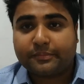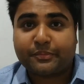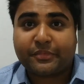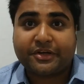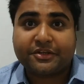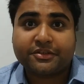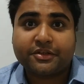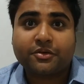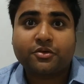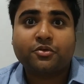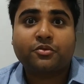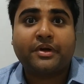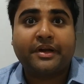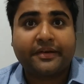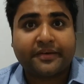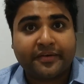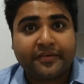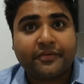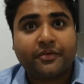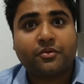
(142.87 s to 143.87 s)
pressure to
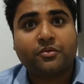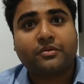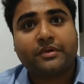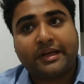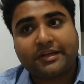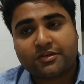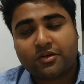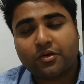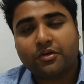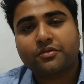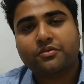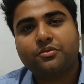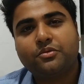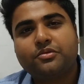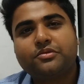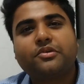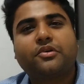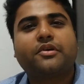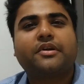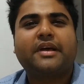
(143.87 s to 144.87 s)
enter into national law
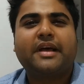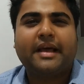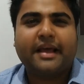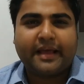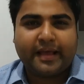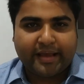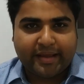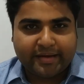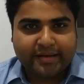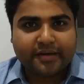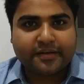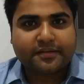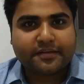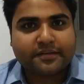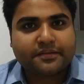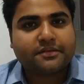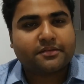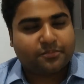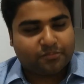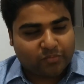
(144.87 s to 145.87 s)
schools or any
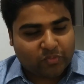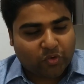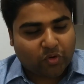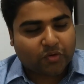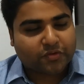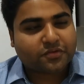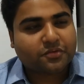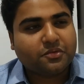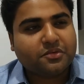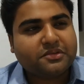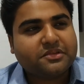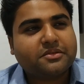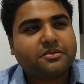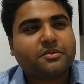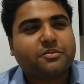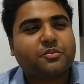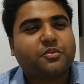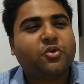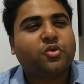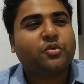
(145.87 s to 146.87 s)
other law schools,
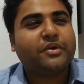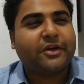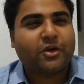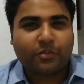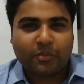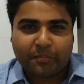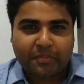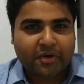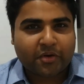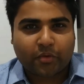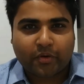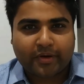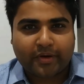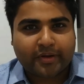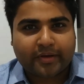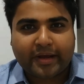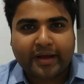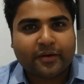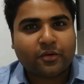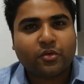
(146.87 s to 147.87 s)
you need to be
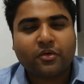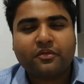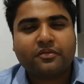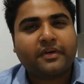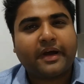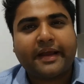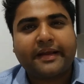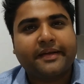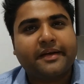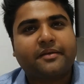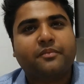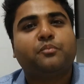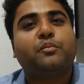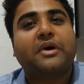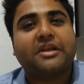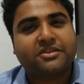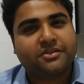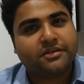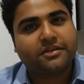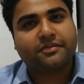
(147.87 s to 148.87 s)
periodic. I don't find it
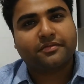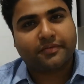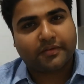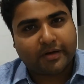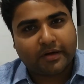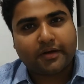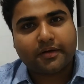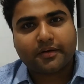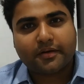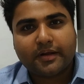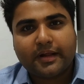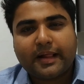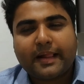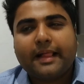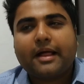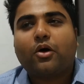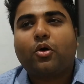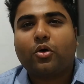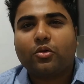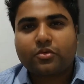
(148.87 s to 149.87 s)
much difficult.
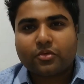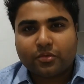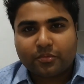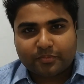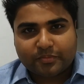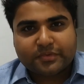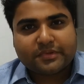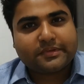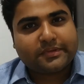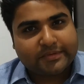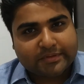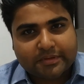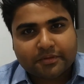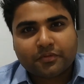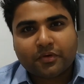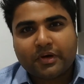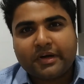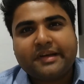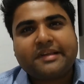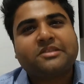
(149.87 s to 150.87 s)
Although the
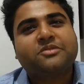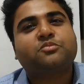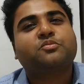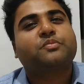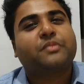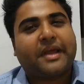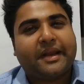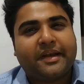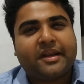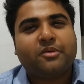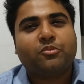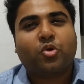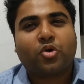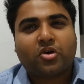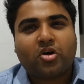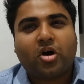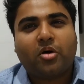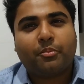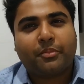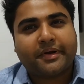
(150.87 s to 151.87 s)
world is getting more
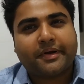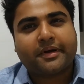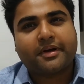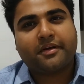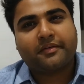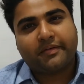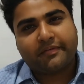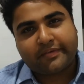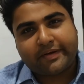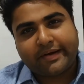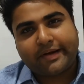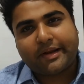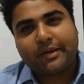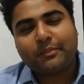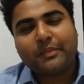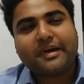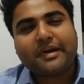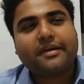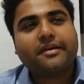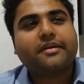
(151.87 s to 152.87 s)
competitive every day,
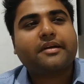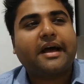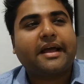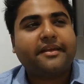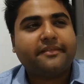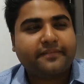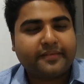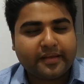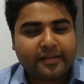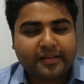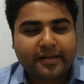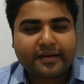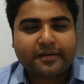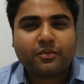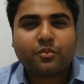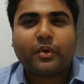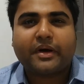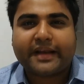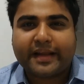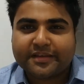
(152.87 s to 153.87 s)
but I feel
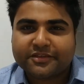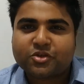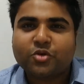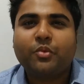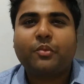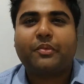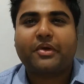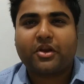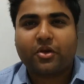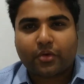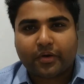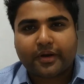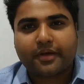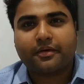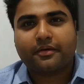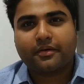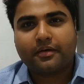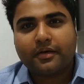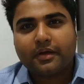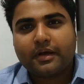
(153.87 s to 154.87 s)
that one has to be periodic